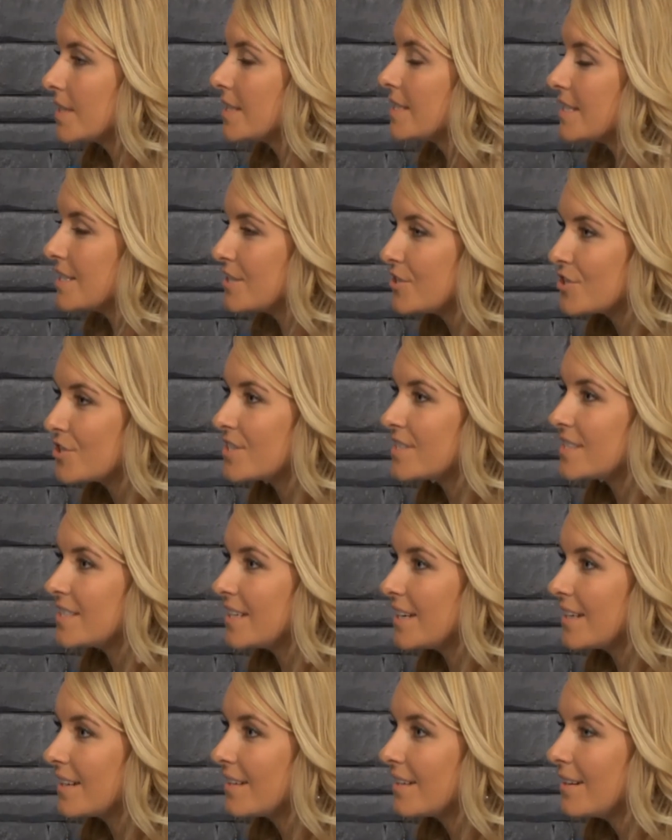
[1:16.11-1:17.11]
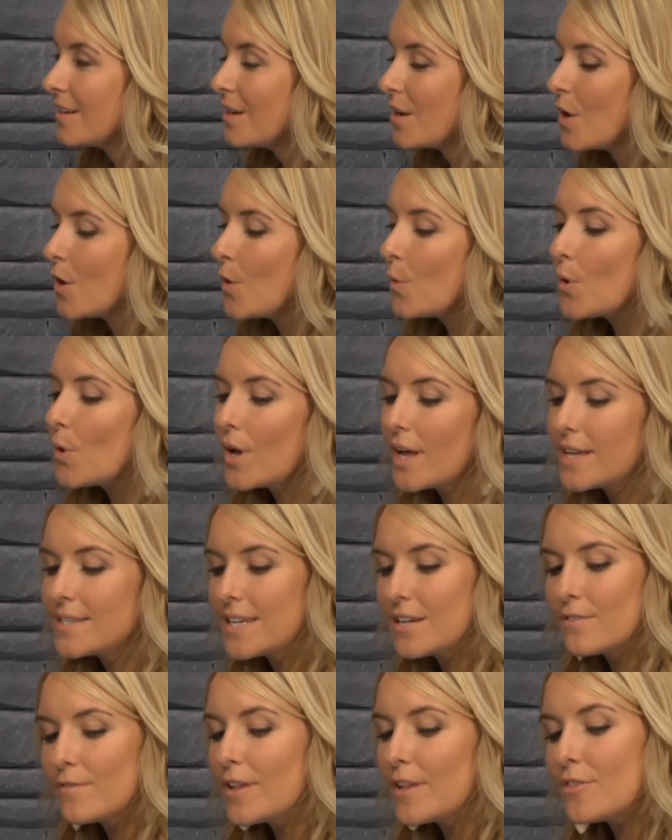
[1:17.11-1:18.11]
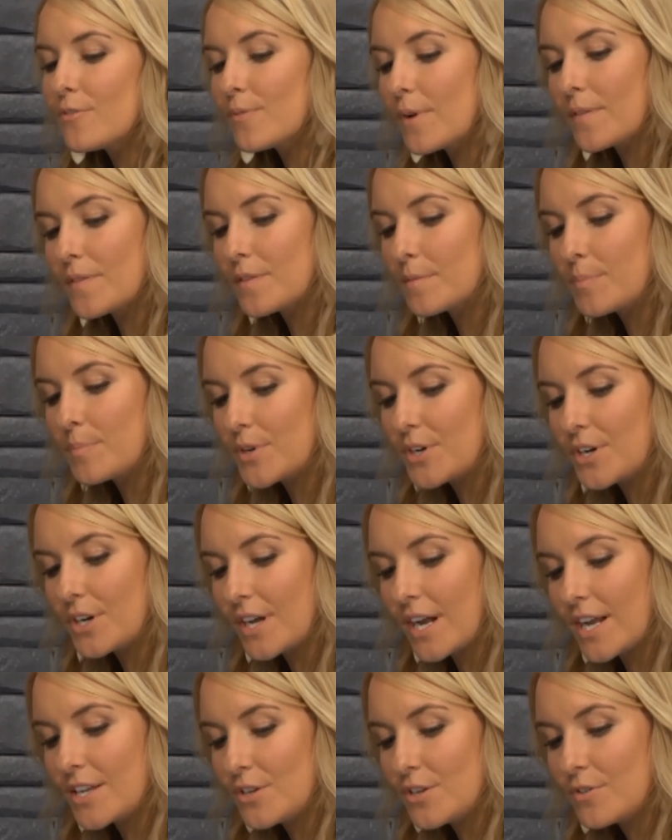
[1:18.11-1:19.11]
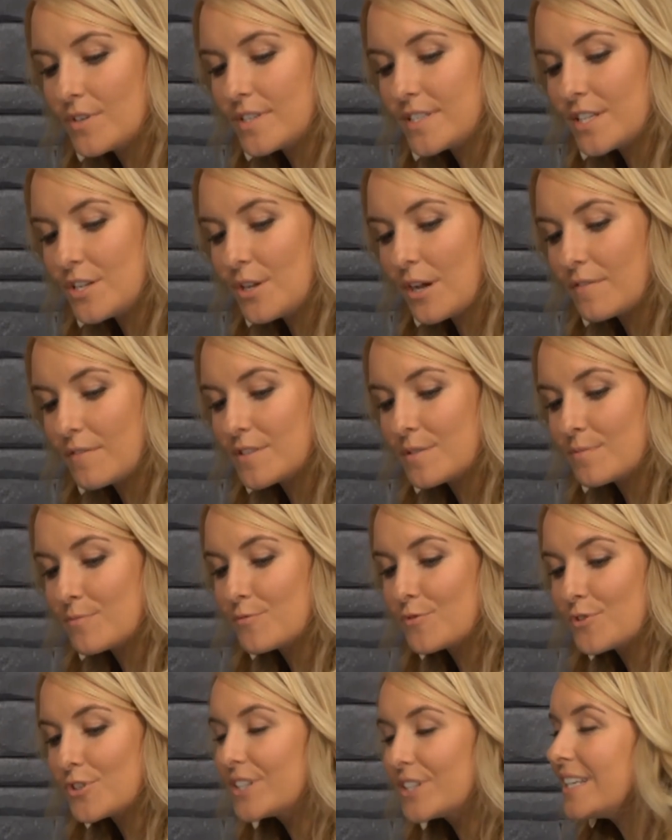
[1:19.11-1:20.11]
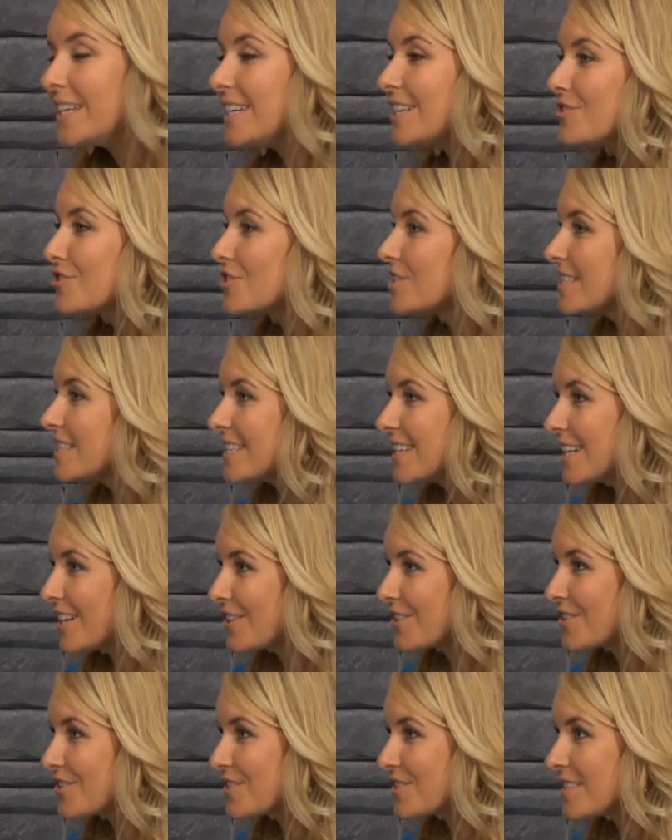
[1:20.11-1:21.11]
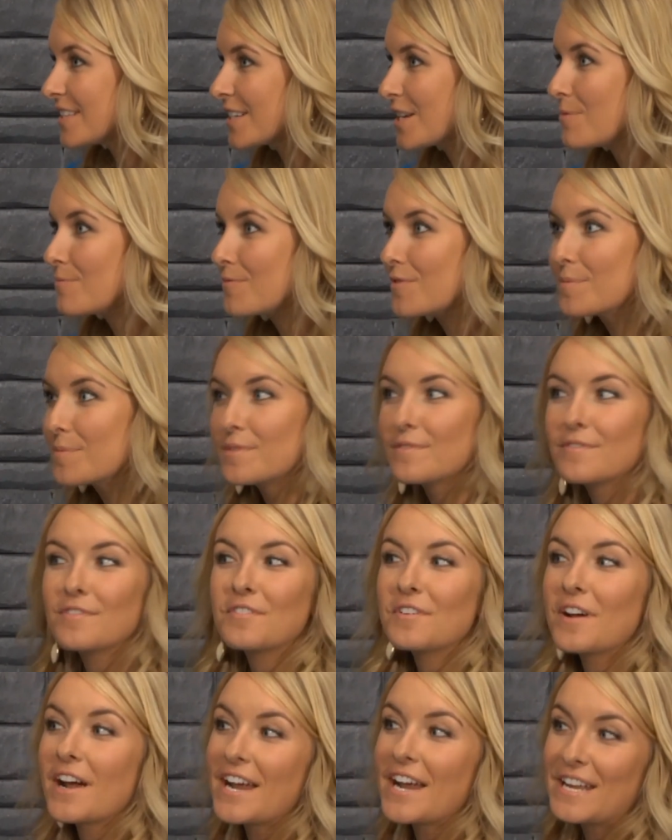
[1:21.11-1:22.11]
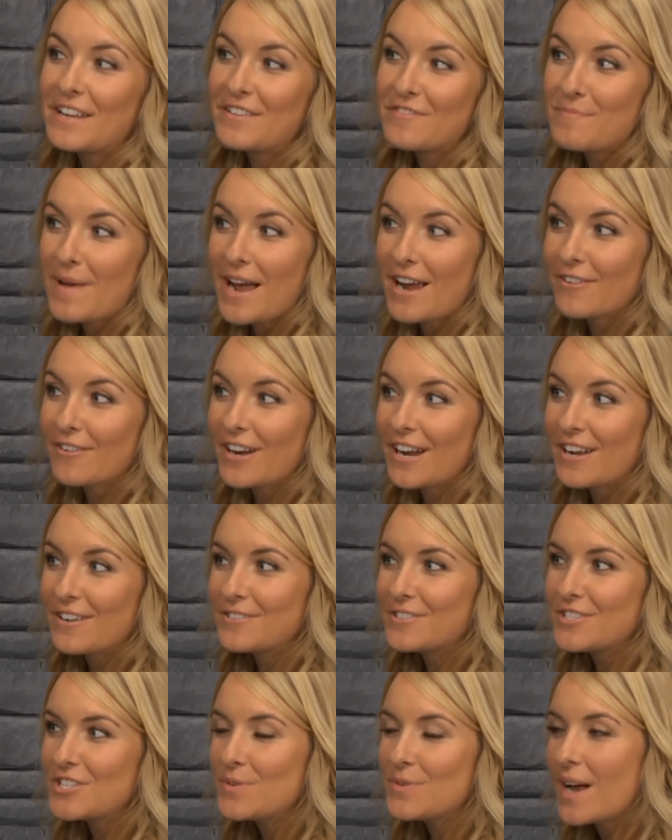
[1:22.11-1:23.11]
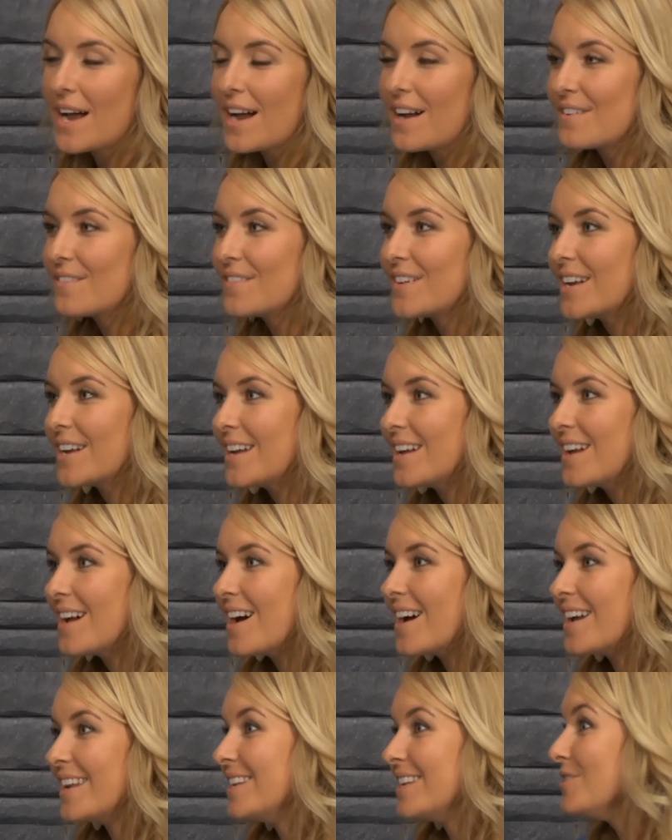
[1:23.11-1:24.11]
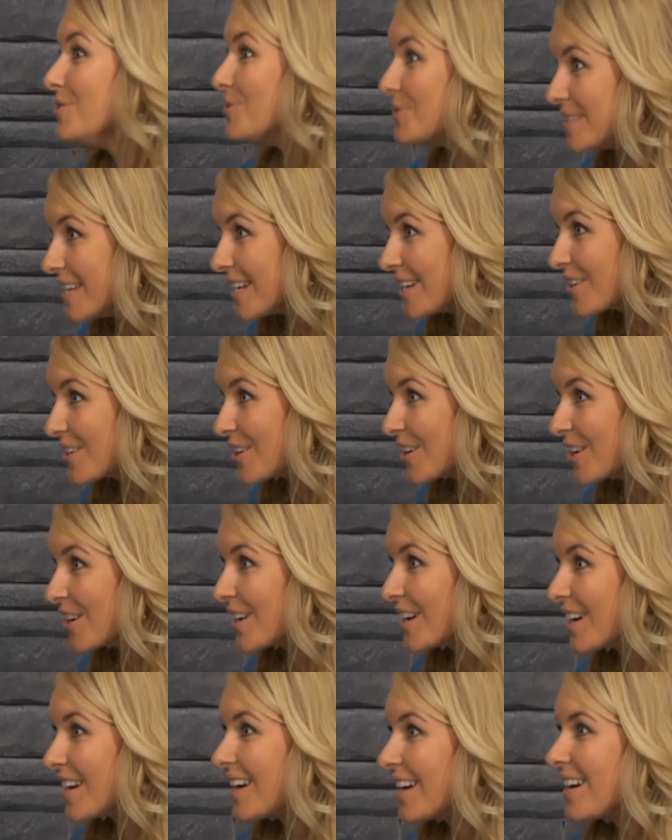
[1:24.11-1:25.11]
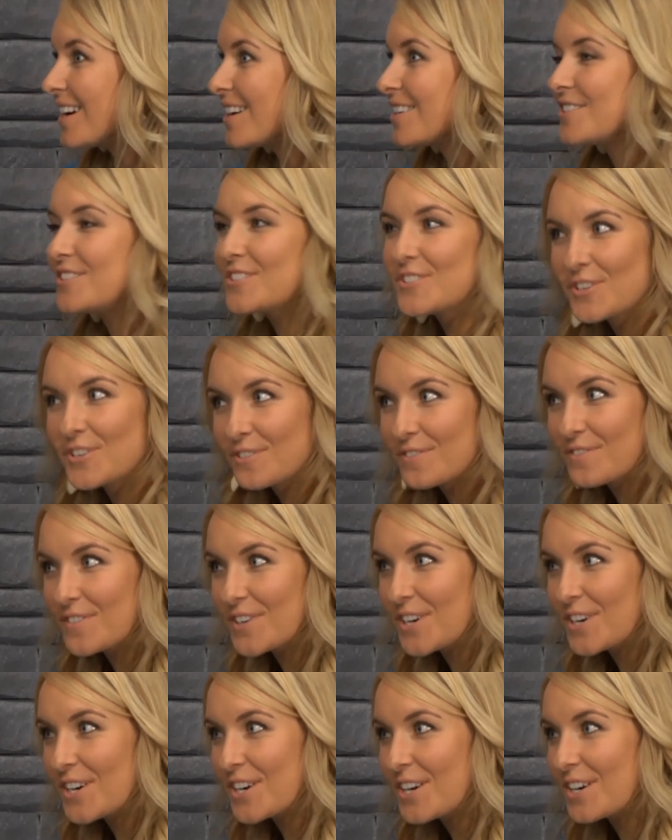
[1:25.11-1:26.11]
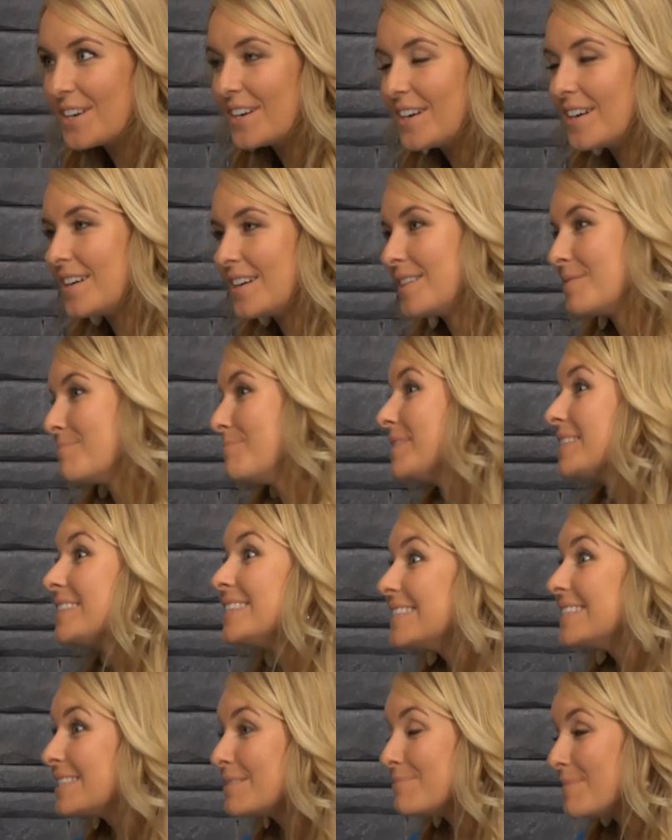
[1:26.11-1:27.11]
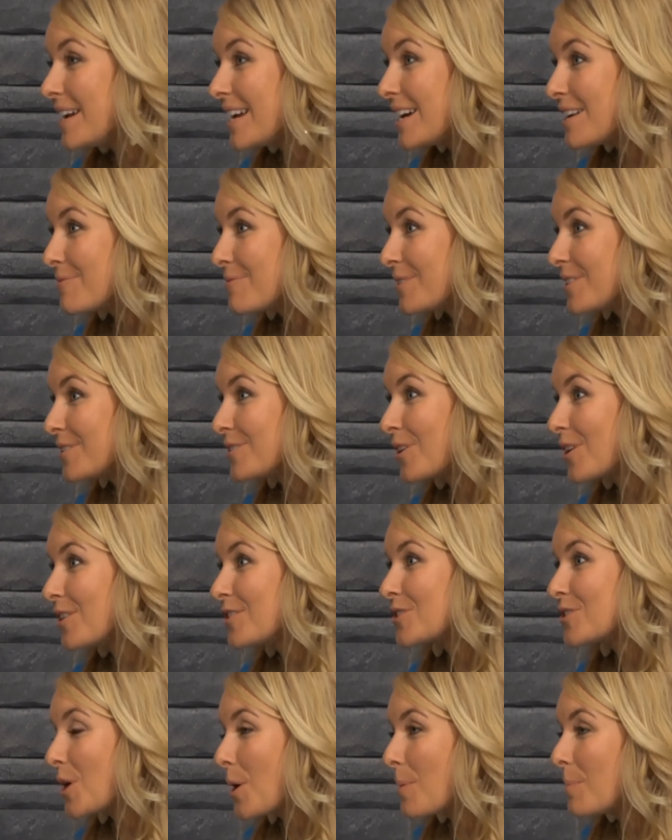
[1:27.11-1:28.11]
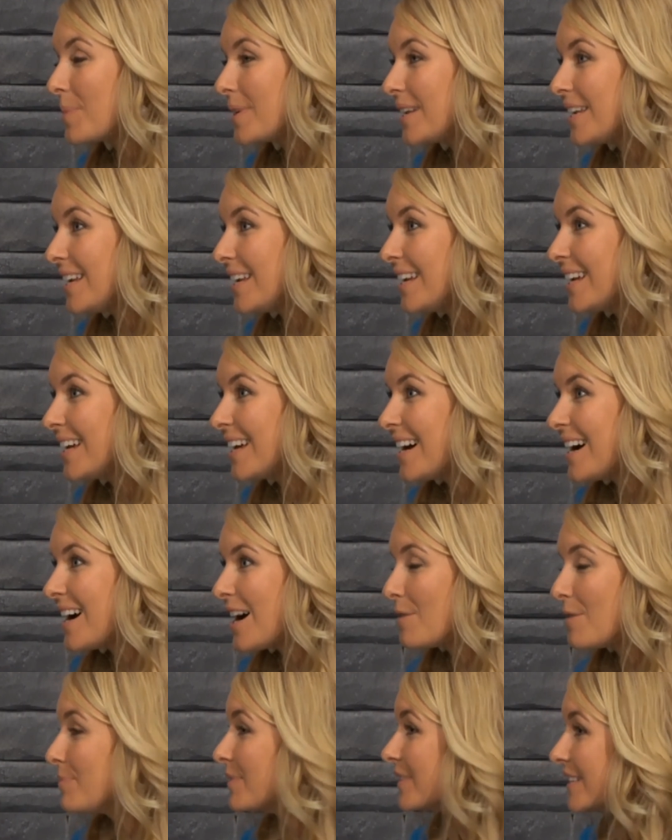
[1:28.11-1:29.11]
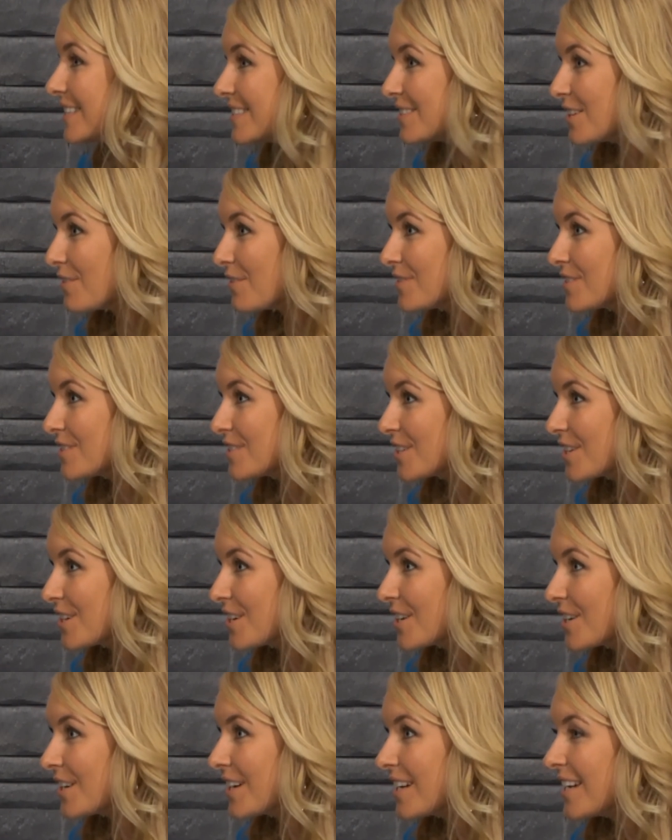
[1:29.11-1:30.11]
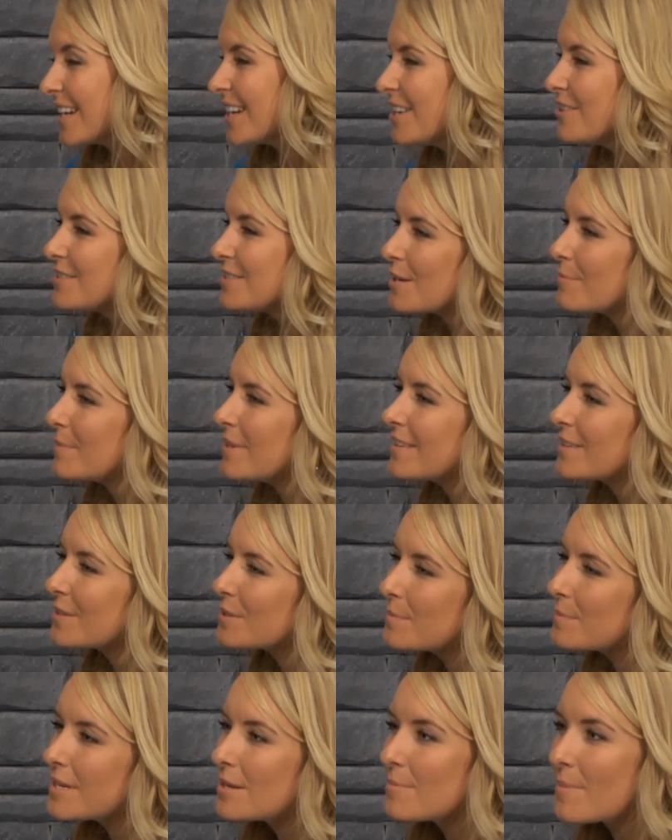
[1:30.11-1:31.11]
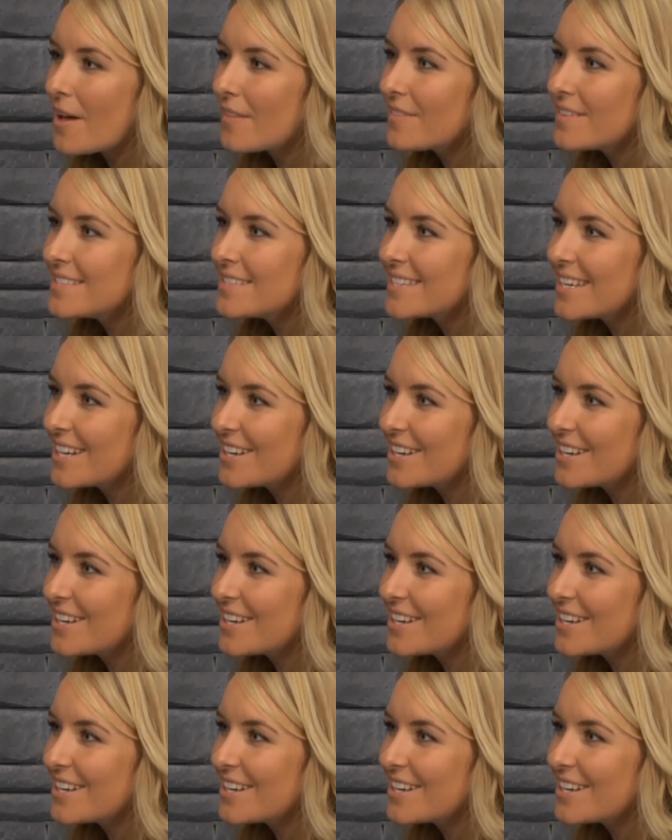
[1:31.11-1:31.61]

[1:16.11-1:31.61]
That's interesting. Well, as I read throughout the book, I noticed that you have some really interesting characters that come from a variety of backgrounds. You have a news anchor, a surfer, a businessman with a large company, a police officer. Can you tell me a little bit about these